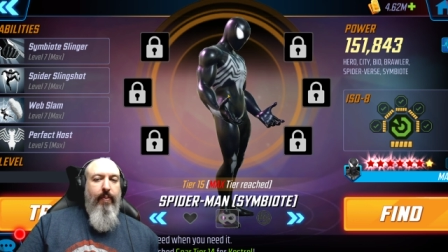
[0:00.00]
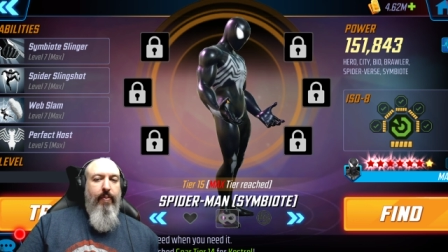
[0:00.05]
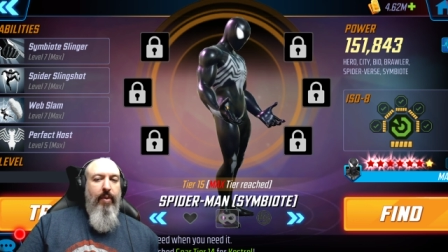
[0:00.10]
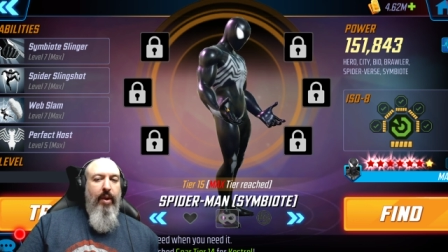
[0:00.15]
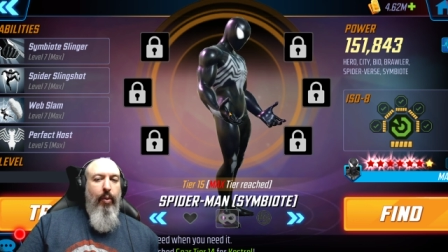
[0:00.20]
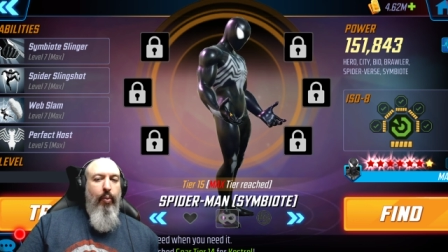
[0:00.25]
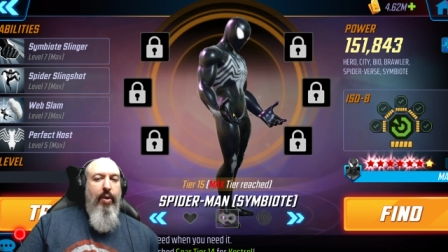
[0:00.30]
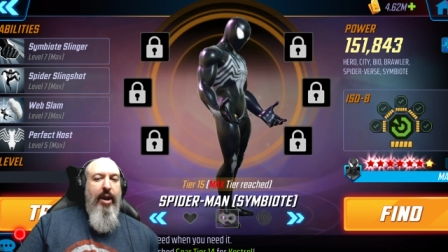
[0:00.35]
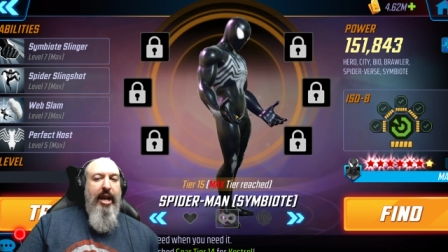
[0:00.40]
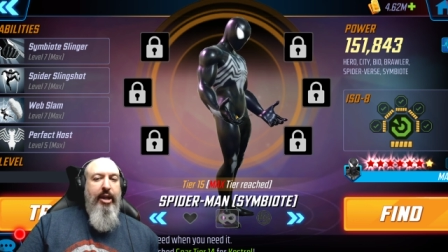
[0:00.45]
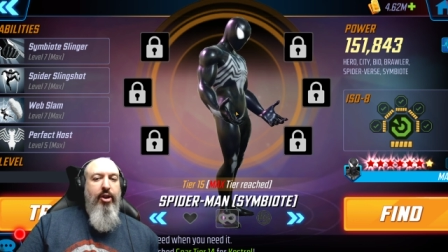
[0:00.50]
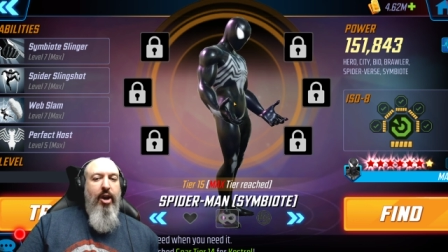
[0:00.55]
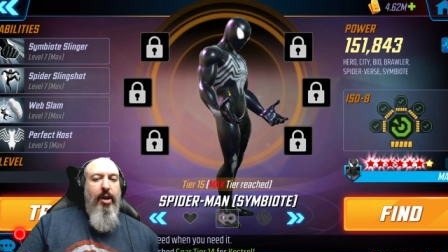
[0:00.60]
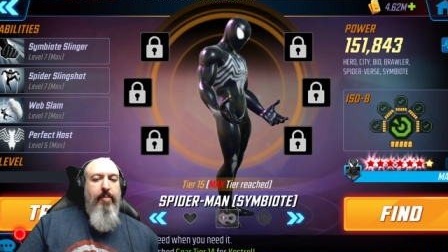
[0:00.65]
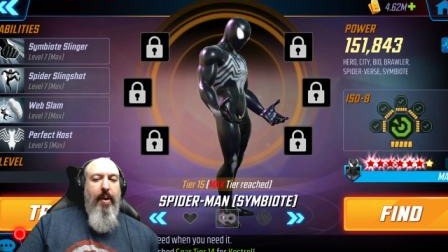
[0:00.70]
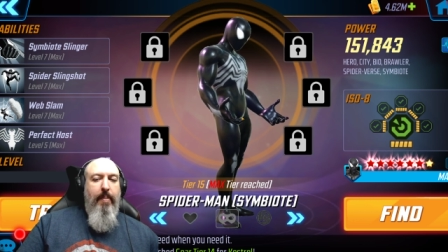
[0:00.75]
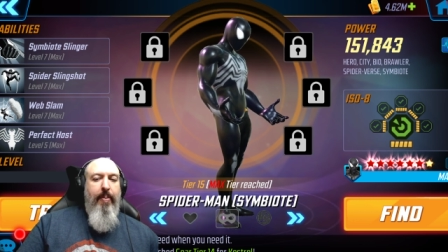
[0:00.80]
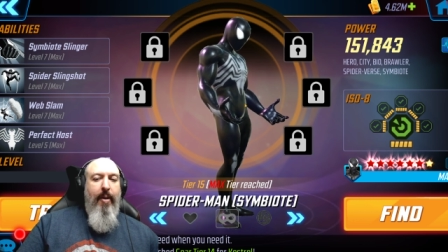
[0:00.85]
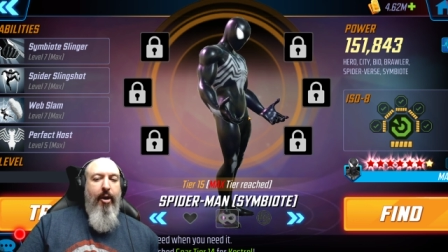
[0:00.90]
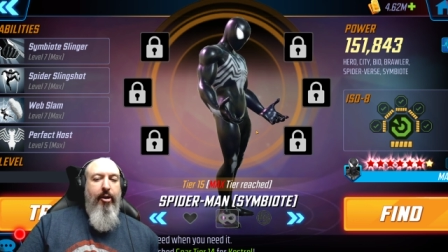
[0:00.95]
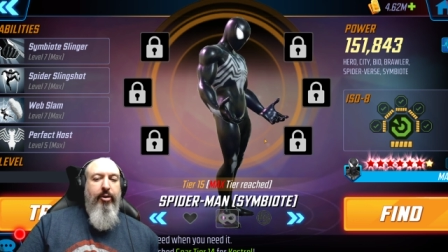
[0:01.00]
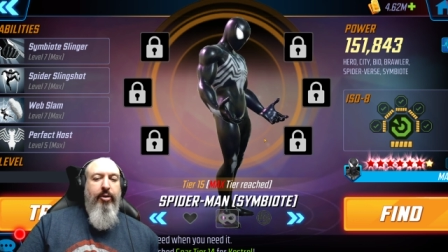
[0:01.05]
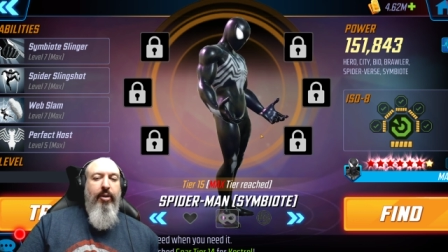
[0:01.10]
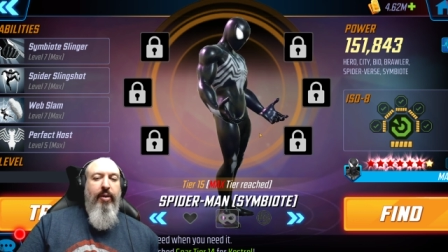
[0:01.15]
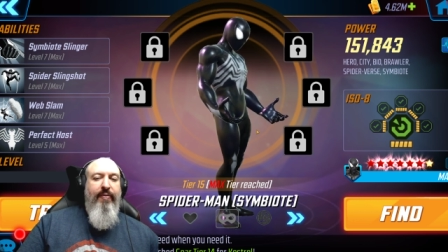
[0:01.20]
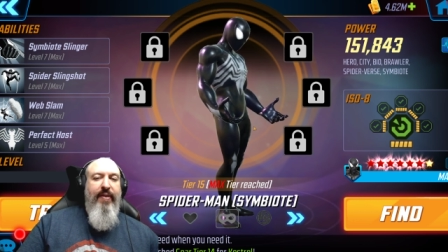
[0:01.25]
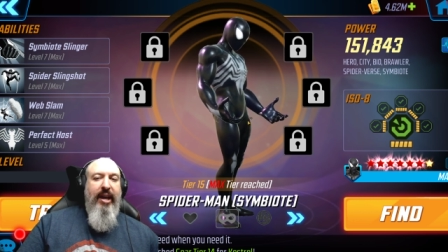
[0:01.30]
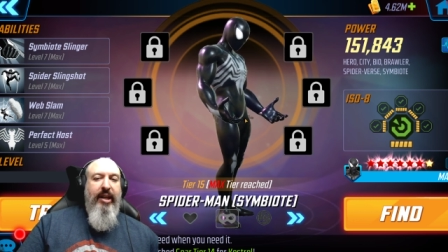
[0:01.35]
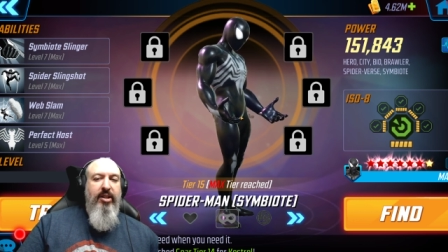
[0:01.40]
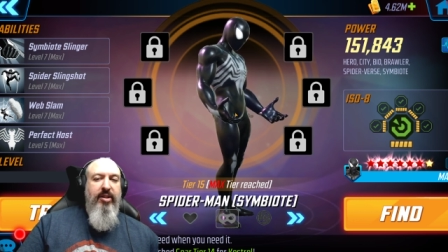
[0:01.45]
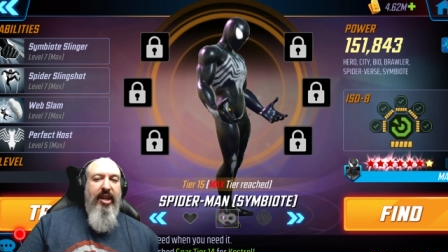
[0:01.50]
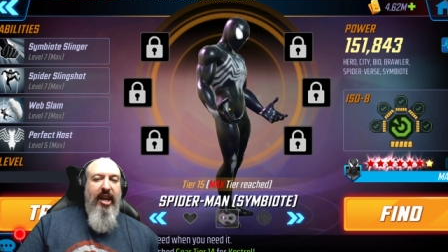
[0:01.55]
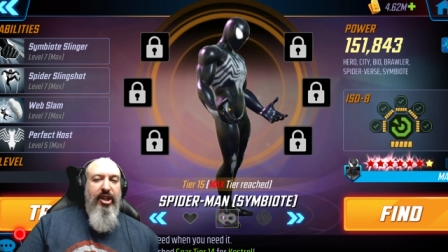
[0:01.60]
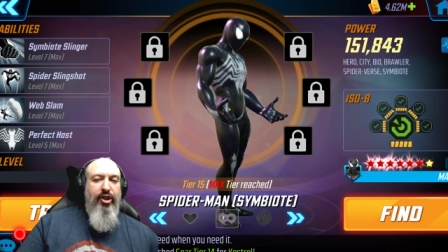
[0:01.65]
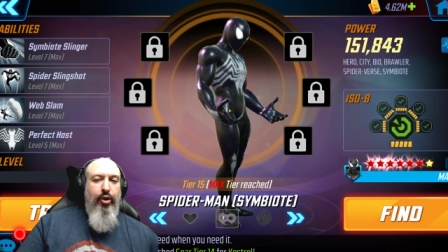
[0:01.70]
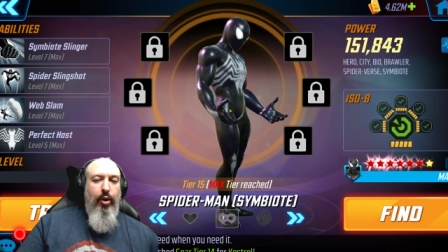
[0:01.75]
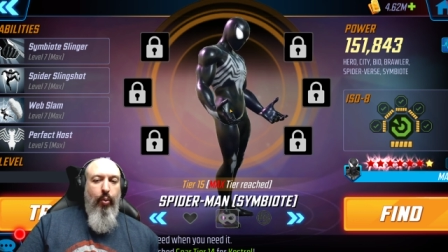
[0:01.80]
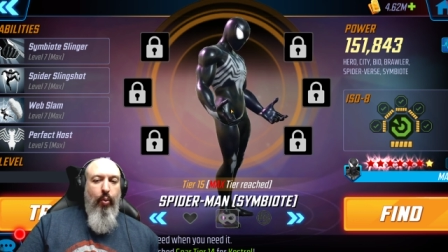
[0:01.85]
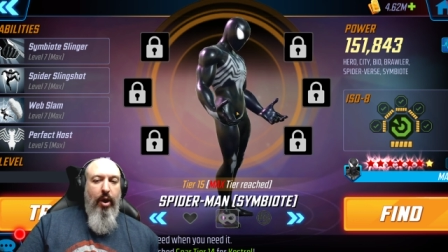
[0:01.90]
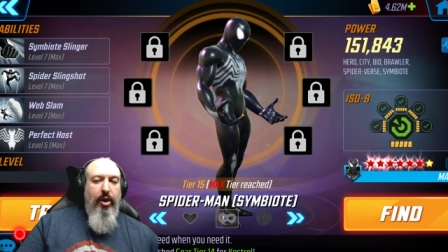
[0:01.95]
When I talk about particle effects, in case
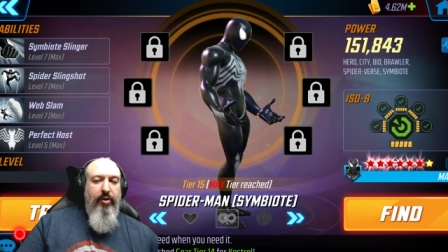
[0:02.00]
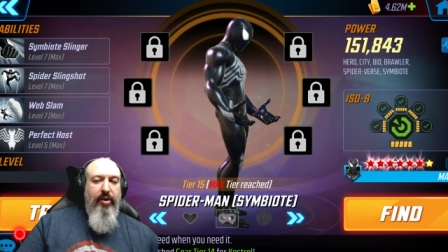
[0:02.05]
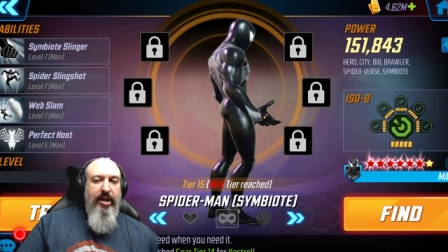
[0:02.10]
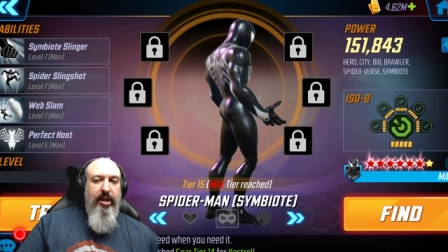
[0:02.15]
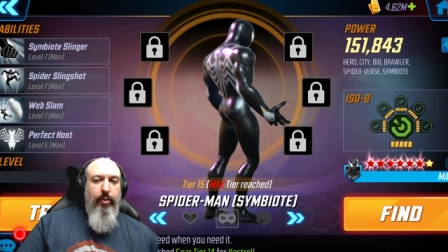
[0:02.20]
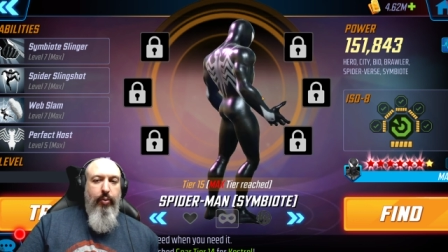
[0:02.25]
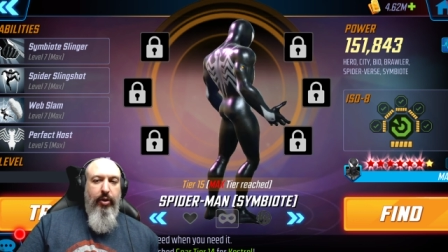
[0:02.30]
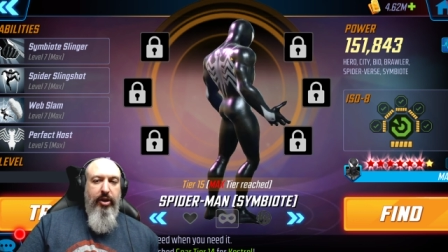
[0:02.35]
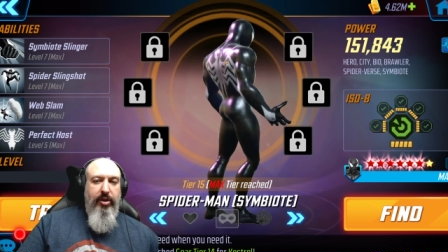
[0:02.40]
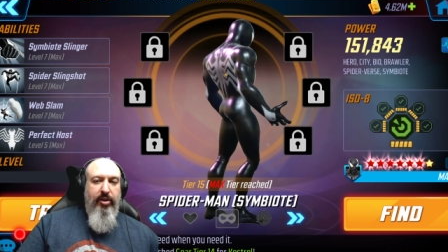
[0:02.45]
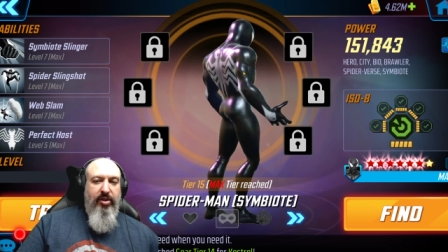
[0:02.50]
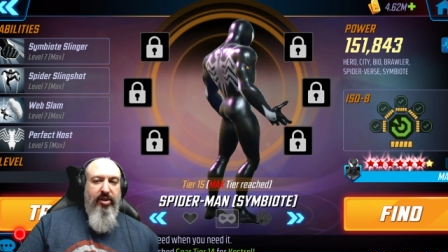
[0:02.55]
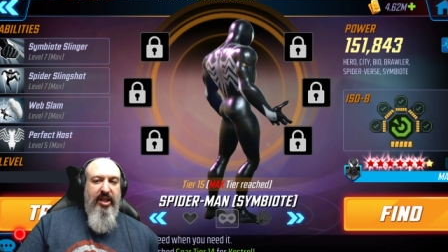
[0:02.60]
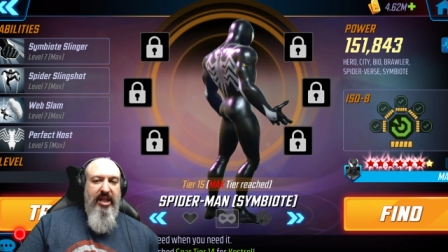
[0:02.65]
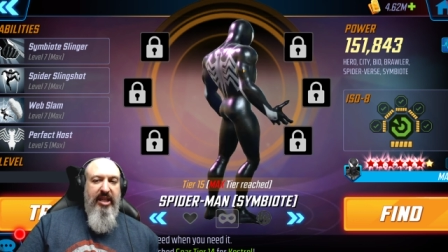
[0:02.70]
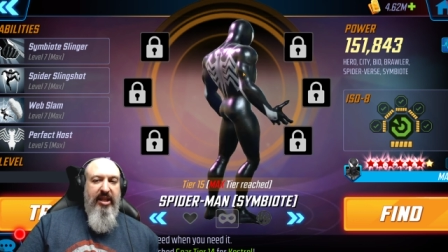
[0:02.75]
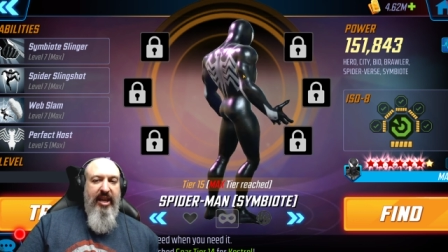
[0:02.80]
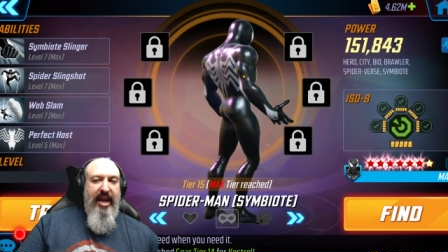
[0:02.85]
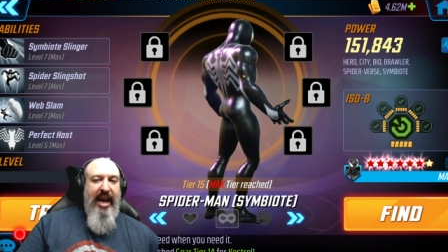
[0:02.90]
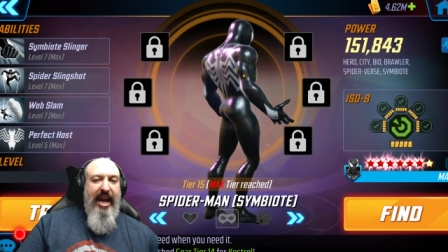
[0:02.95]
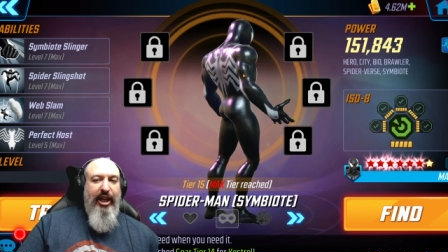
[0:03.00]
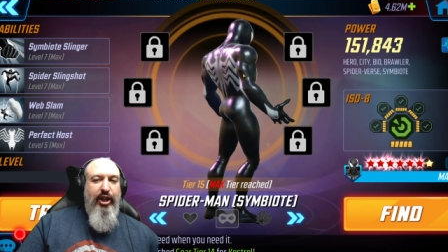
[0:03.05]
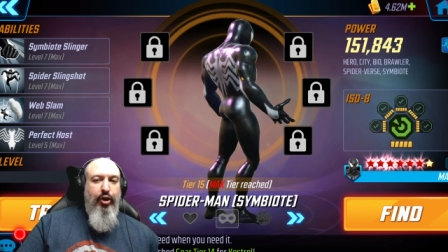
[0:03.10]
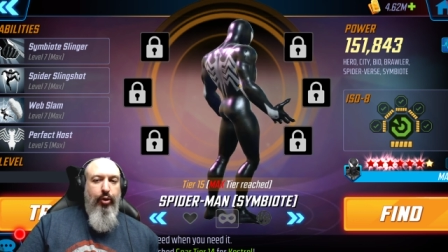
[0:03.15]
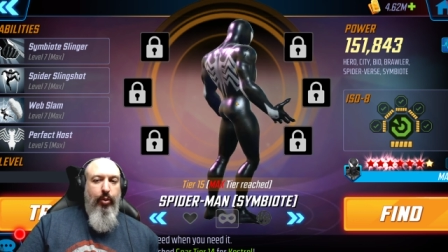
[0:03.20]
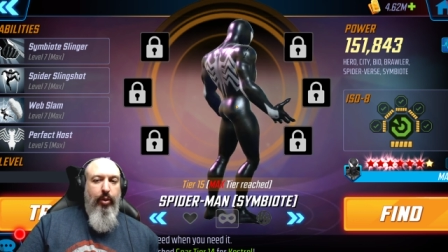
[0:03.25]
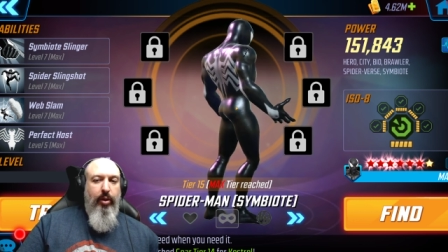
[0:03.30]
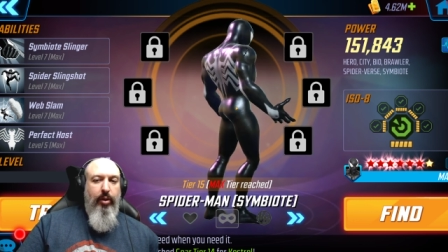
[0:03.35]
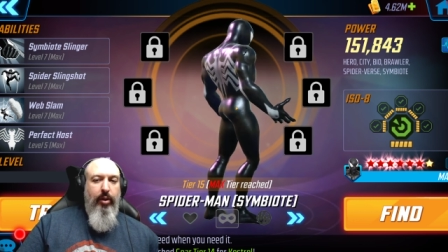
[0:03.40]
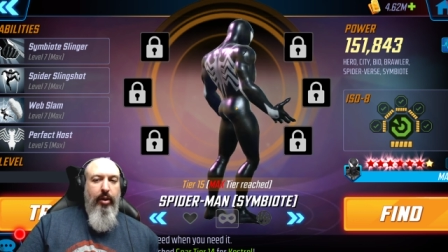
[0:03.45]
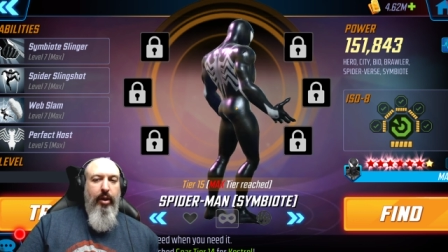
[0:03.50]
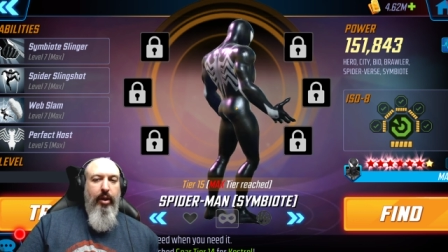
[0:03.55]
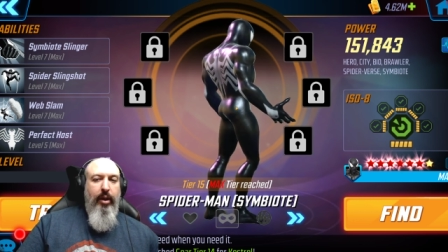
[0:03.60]
you're wondering, where you'll see the actual